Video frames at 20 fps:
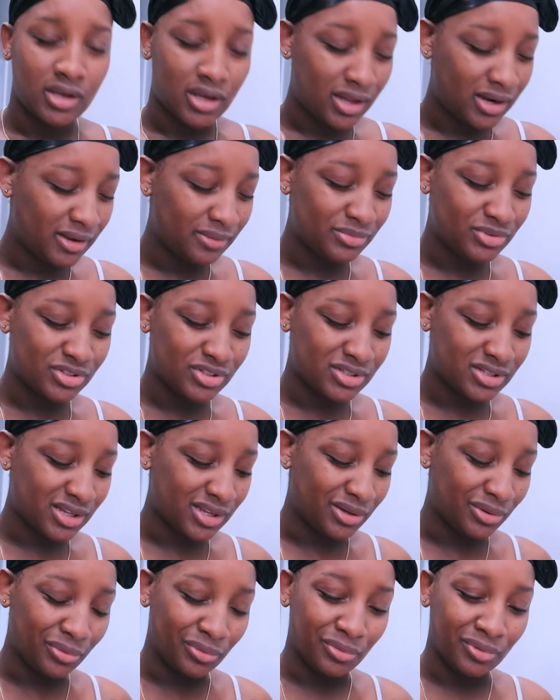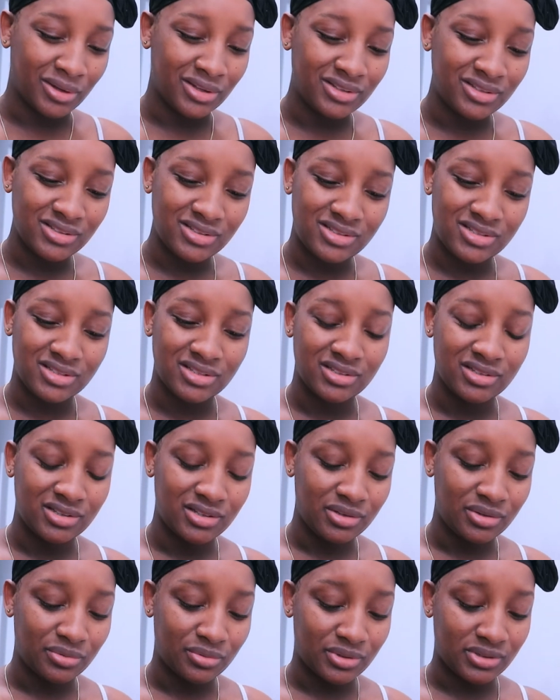And I'm just like, what?
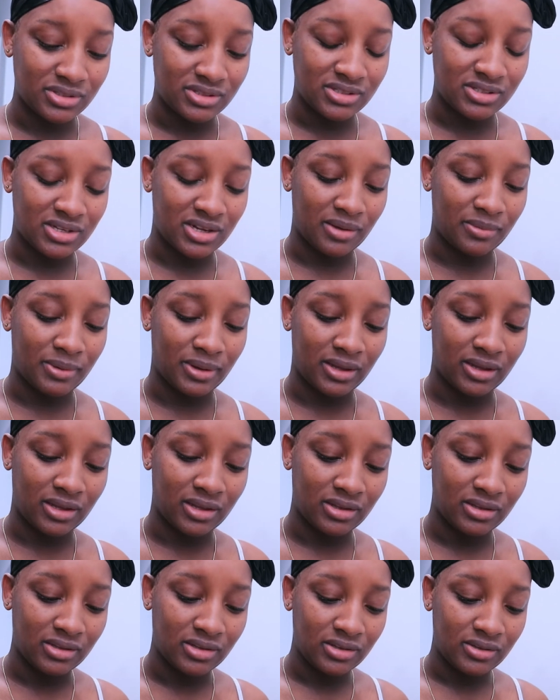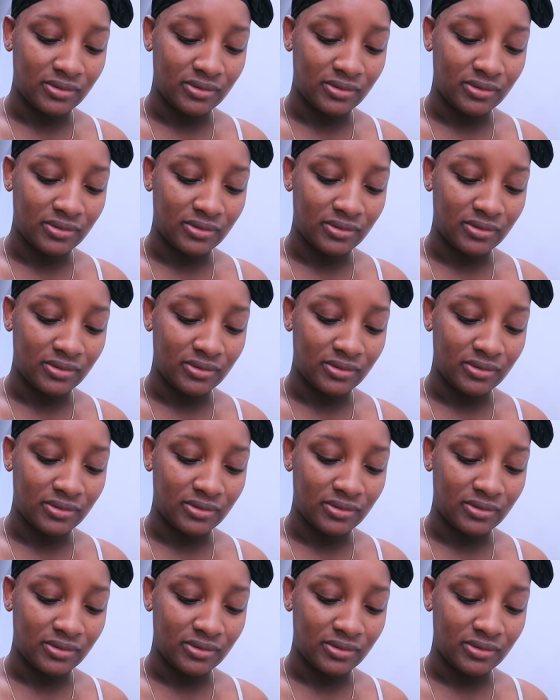What else did I buy?